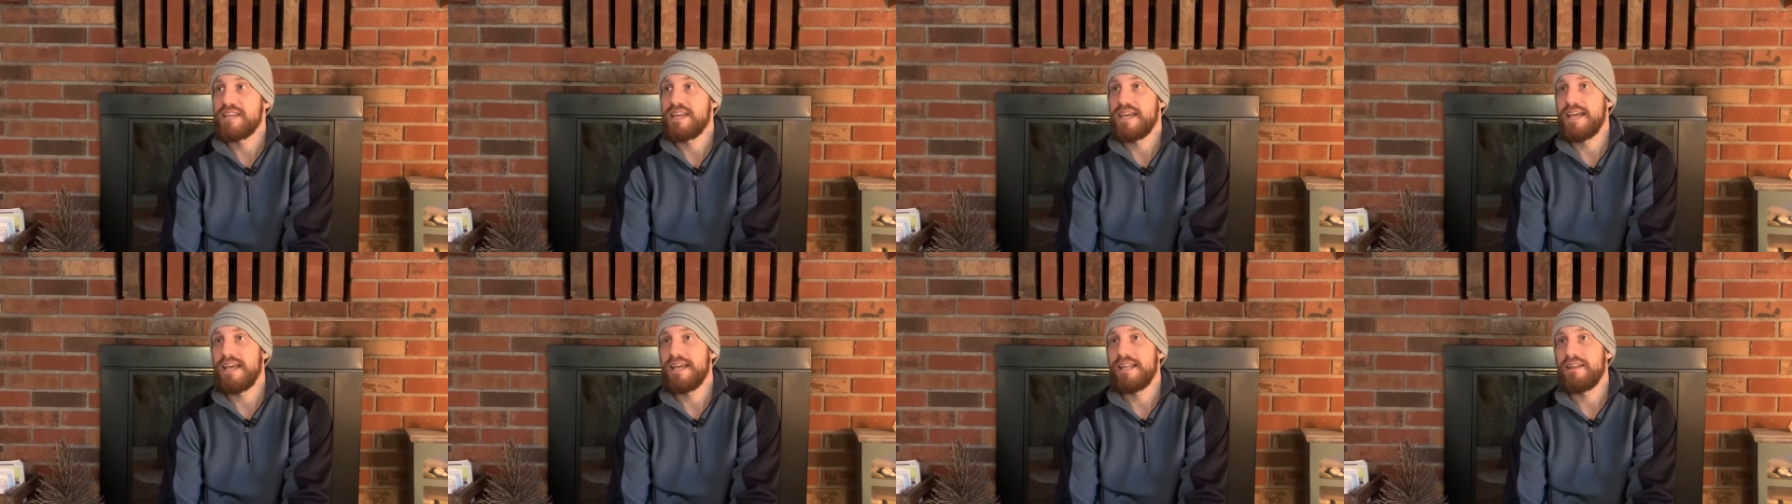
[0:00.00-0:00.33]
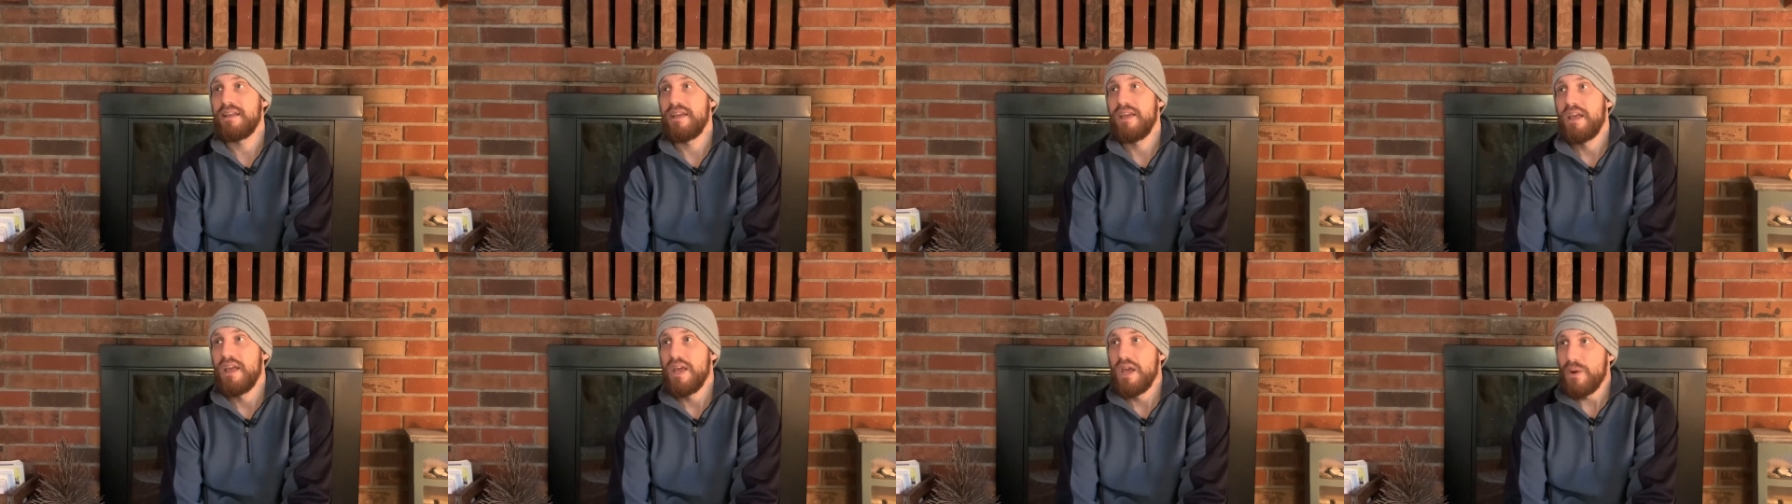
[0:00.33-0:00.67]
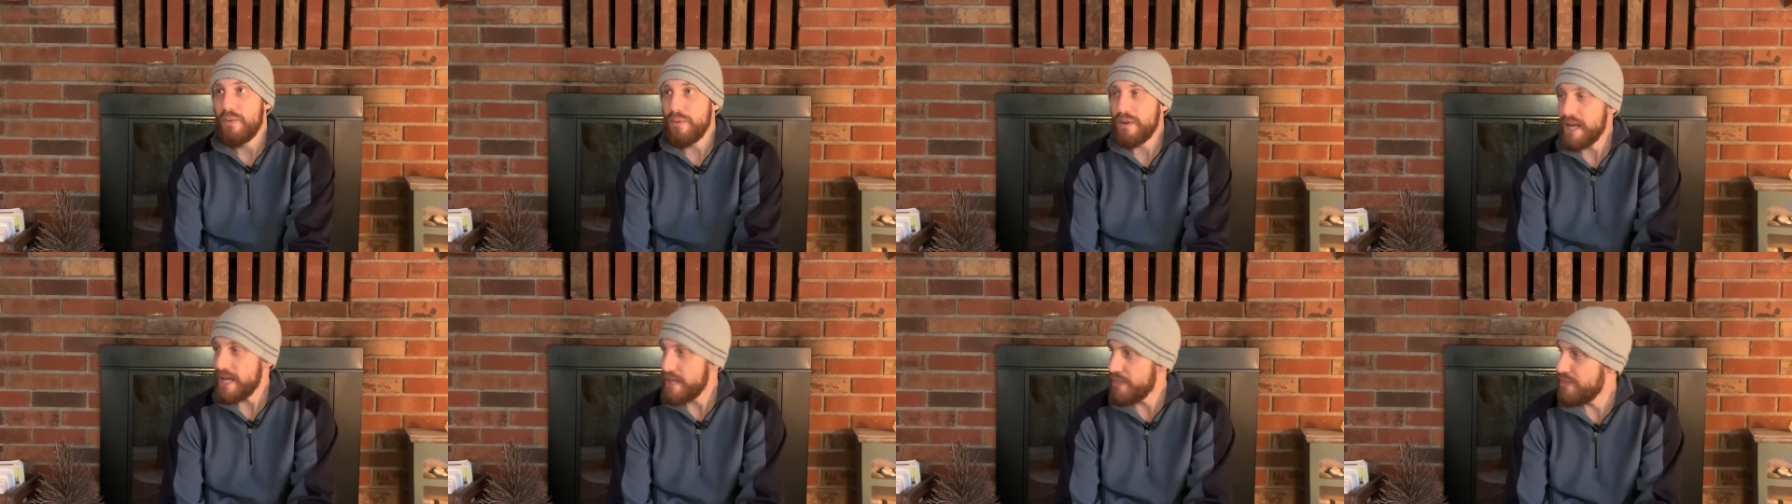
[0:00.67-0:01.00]
And
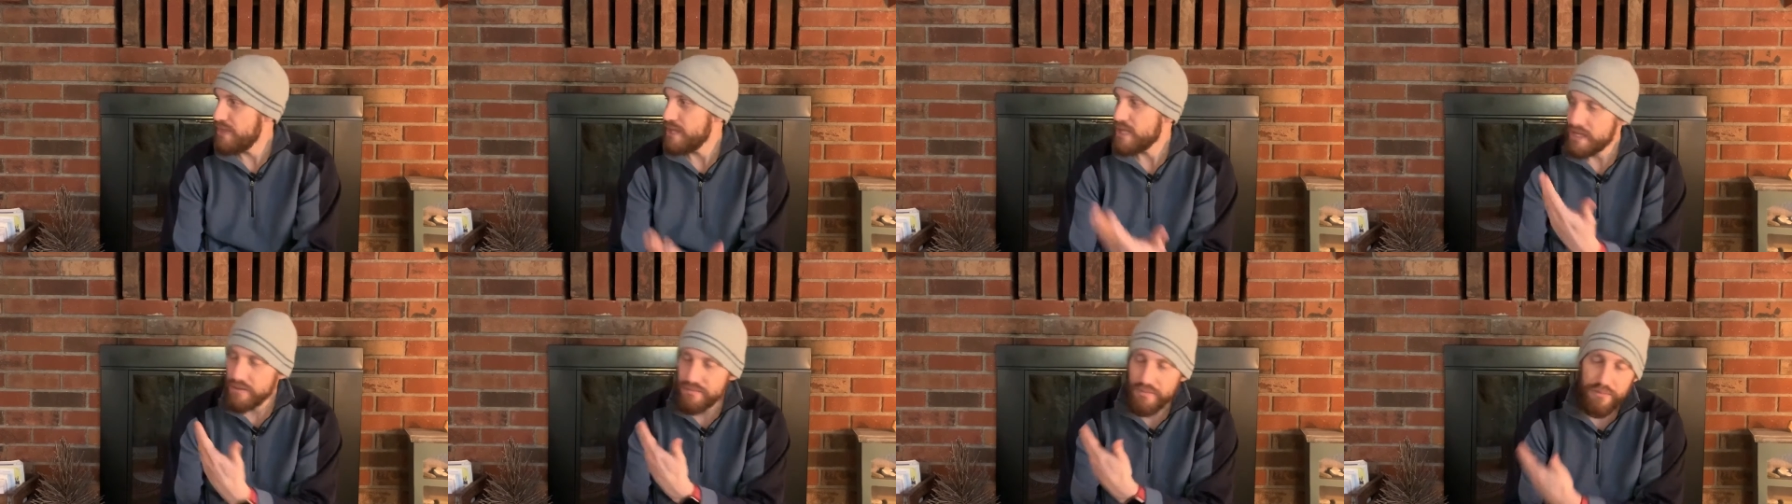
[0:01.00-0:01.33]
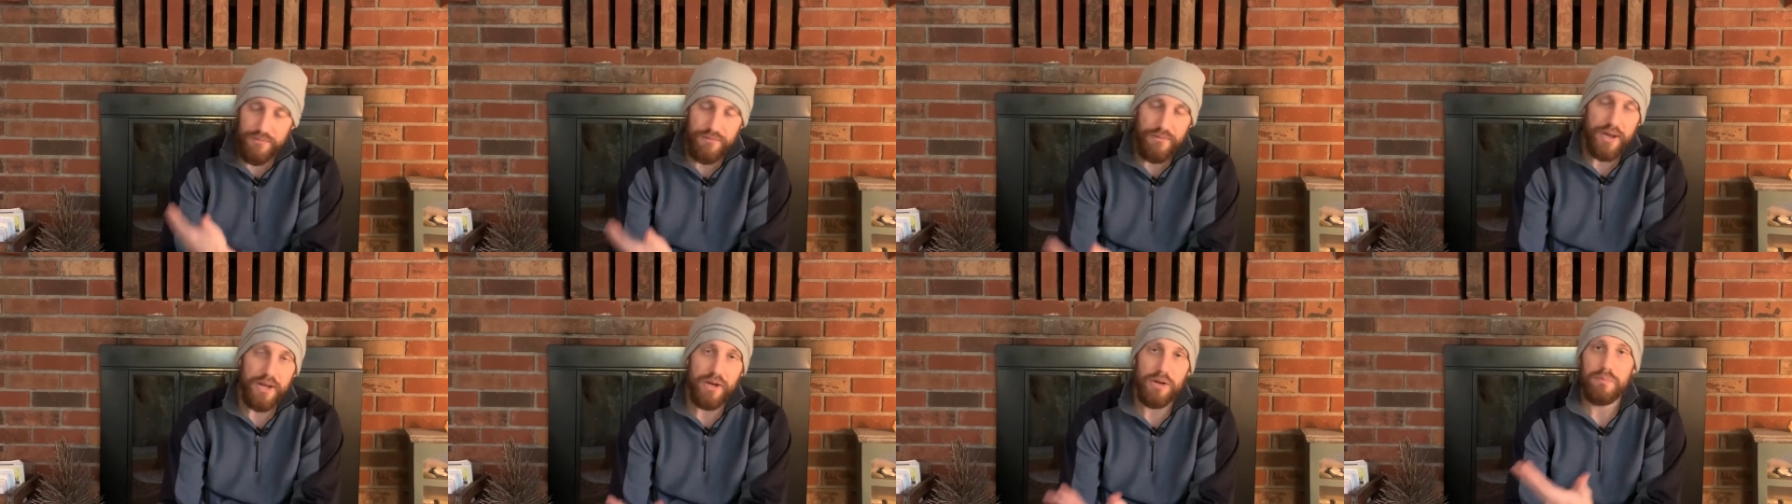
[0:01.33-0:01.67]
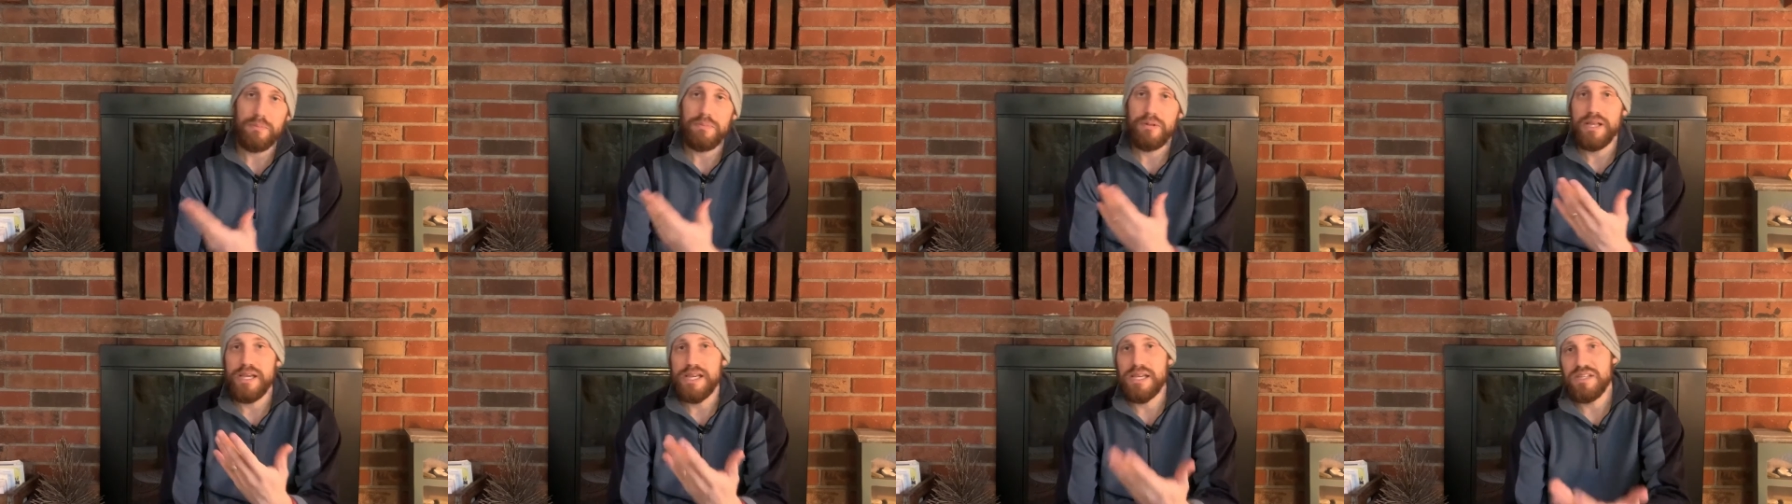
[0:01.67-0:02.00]
when I think of a
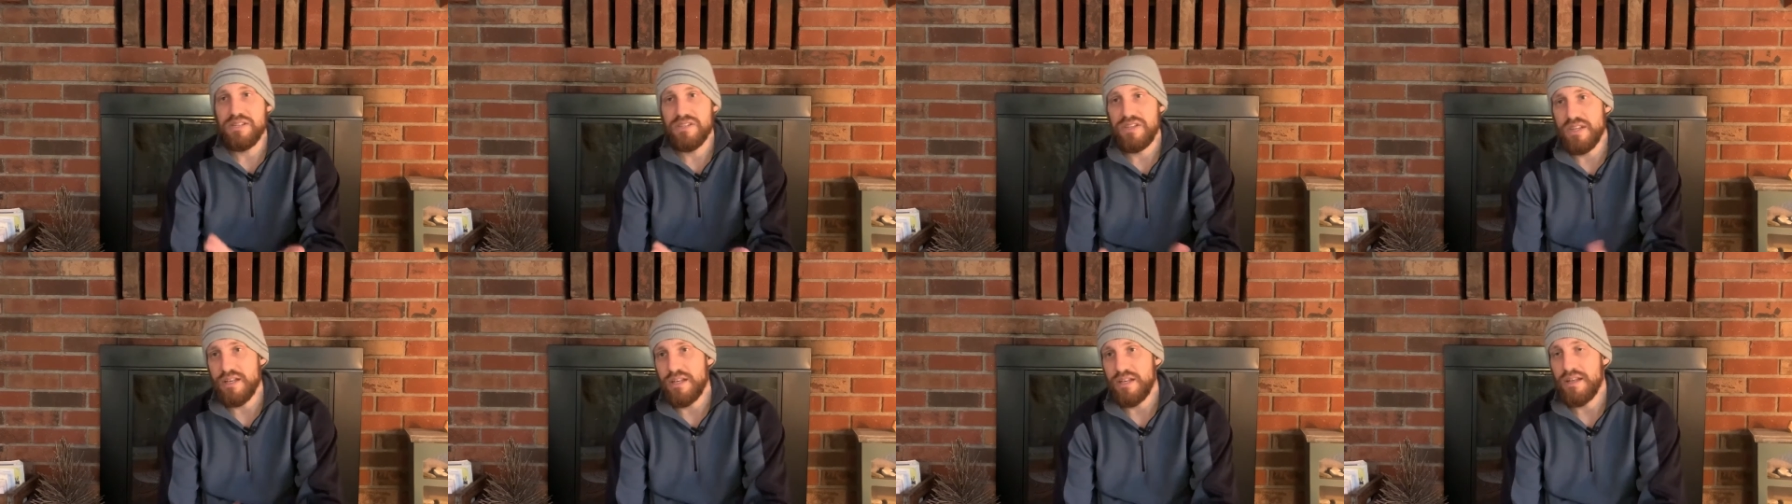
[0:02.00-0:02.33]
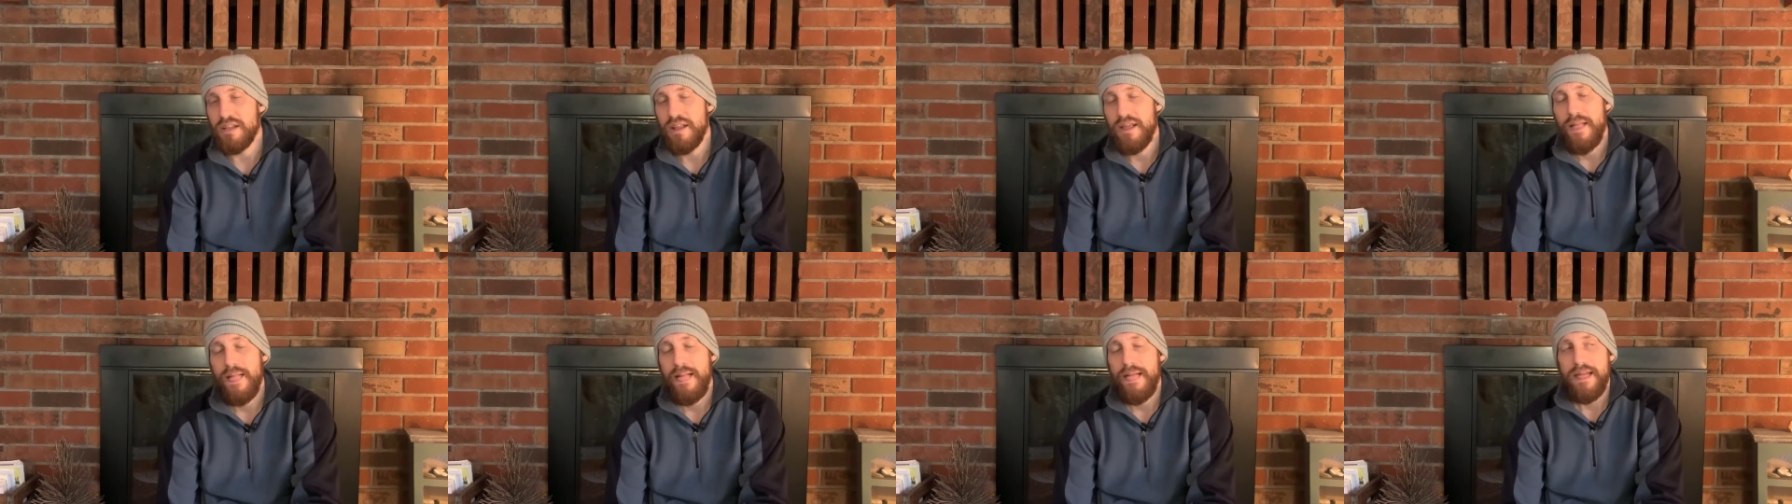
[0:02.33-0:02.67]
fireplace and